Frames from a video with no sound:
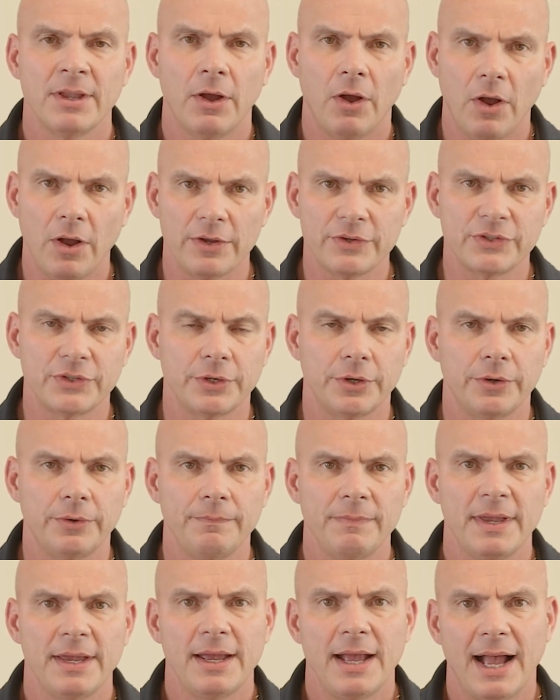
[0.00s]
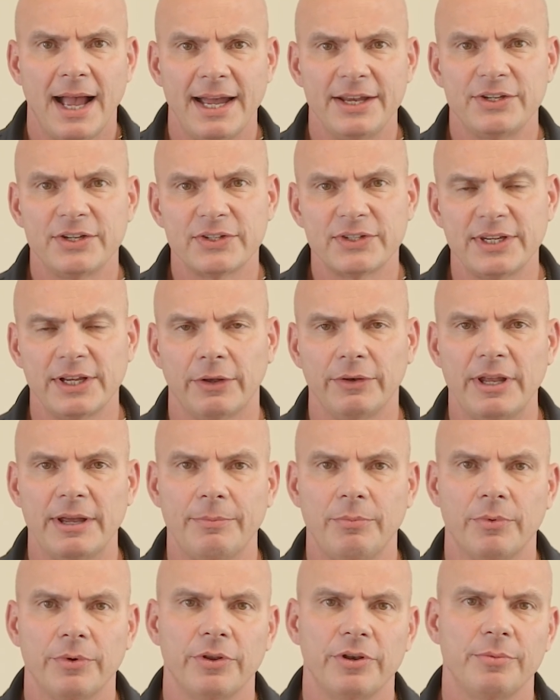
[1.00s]
Also, I just held
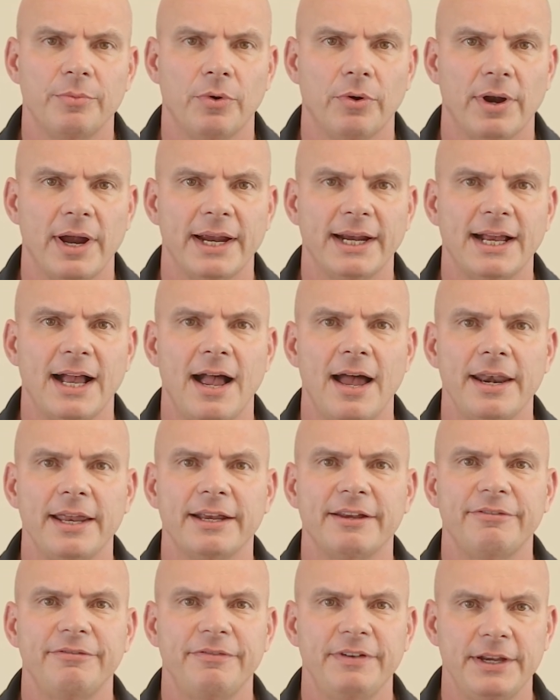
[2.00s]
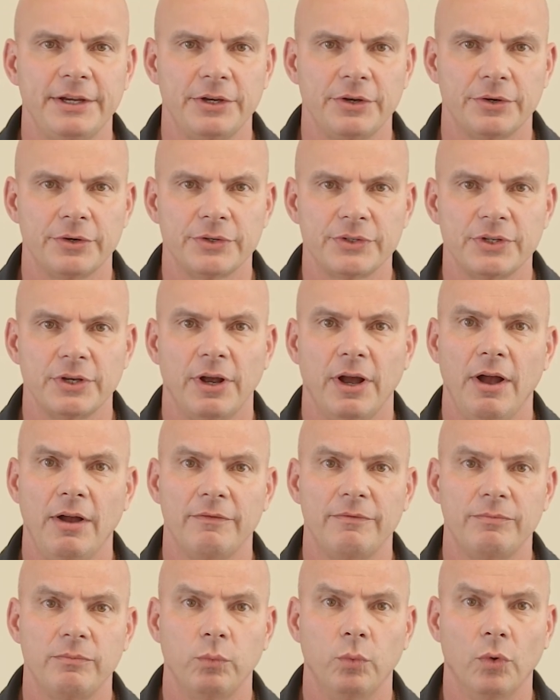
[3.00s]
up one of the more iconic figures of
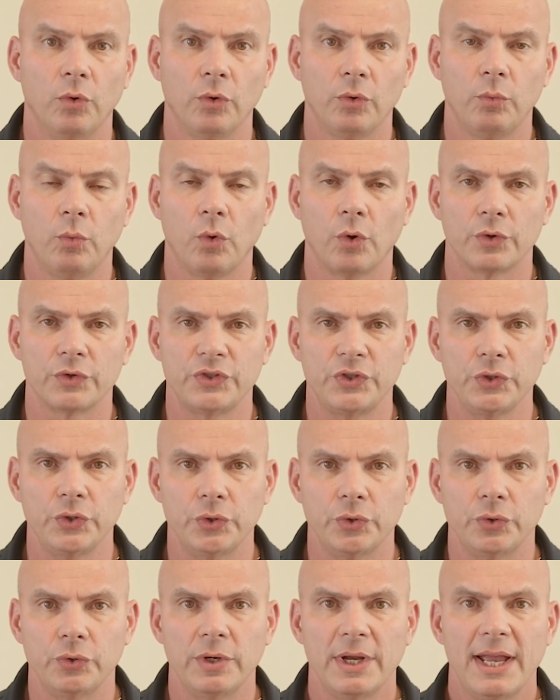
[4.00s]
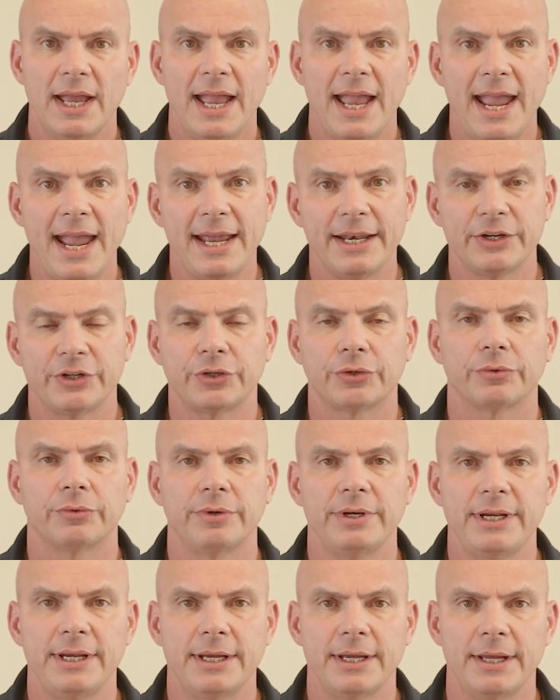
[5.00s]
World War II and
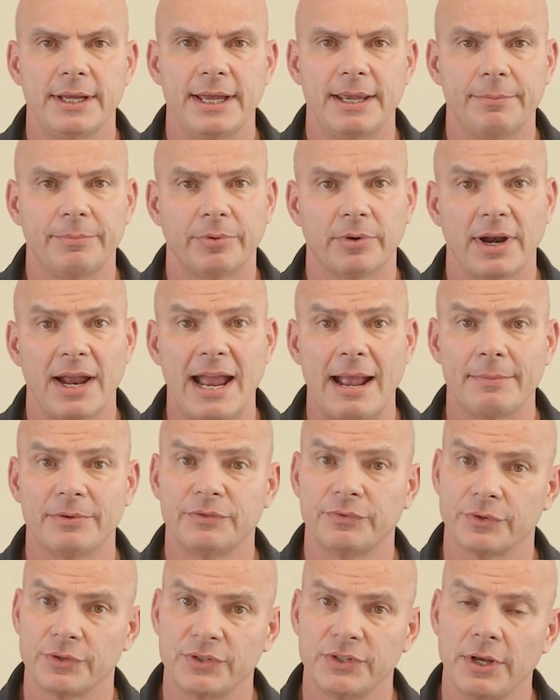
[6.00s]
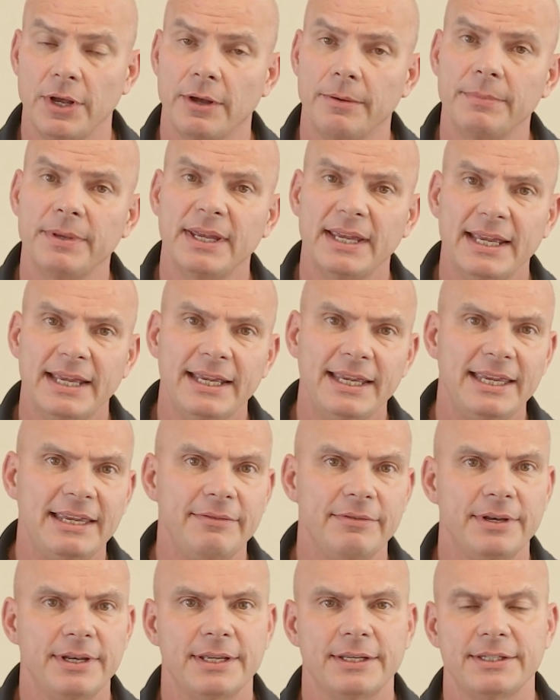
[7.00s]
Korea, and perhaps for some,
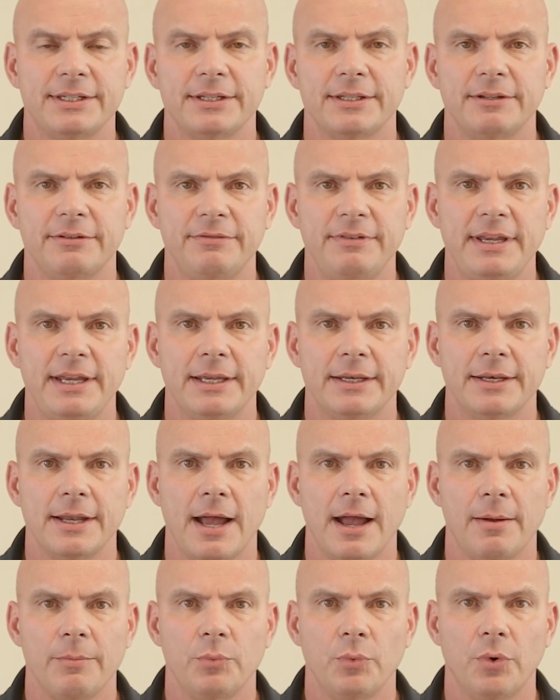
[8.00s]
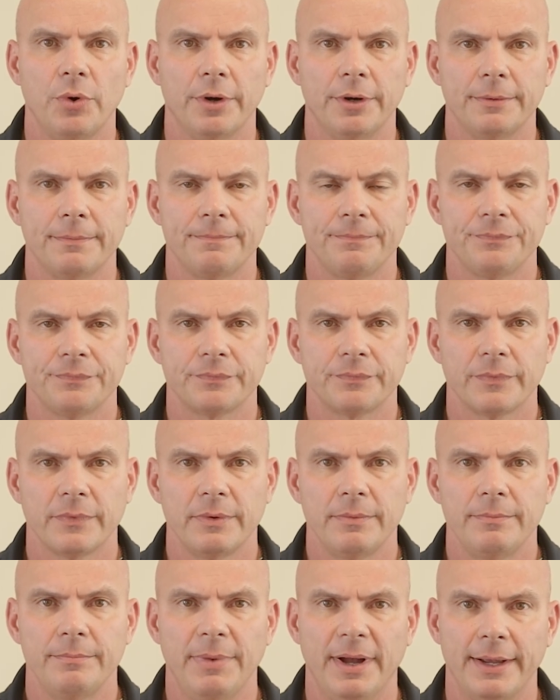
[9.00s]
even into the Vietnam War.
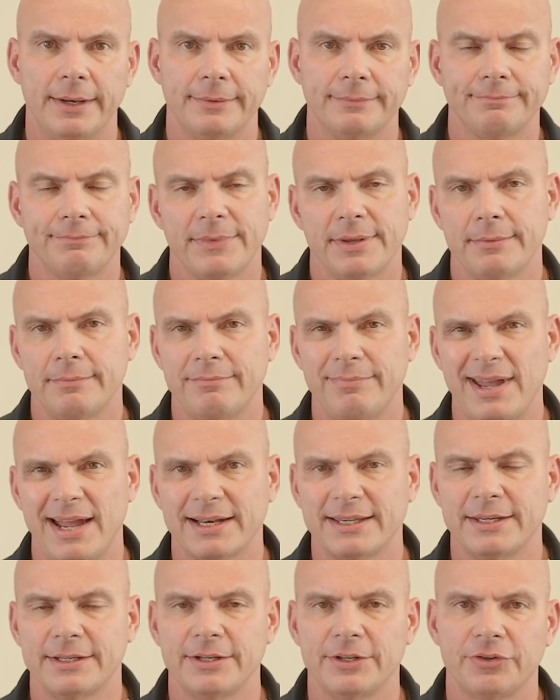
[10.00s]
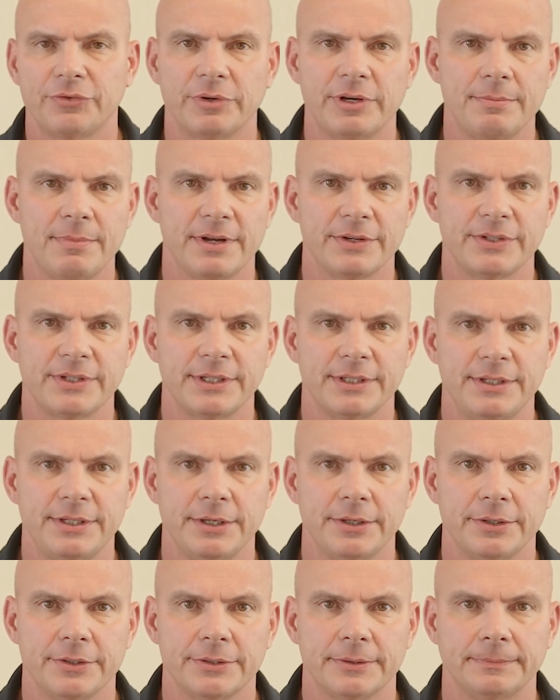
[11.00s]
But back to the Three
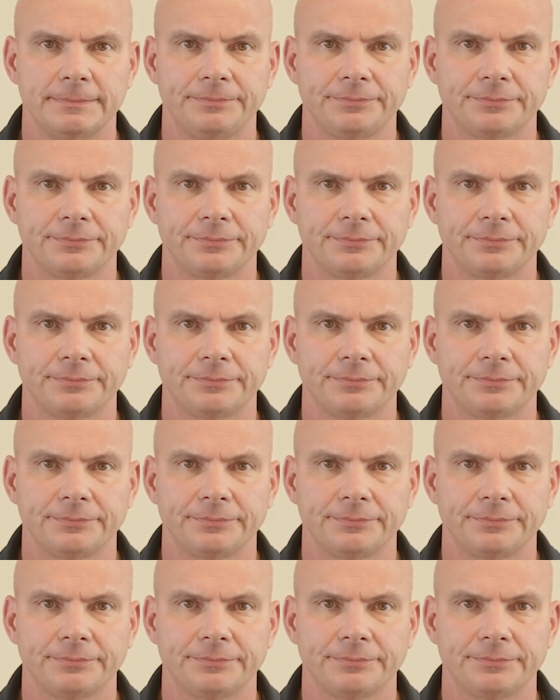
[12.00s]
Musketeers.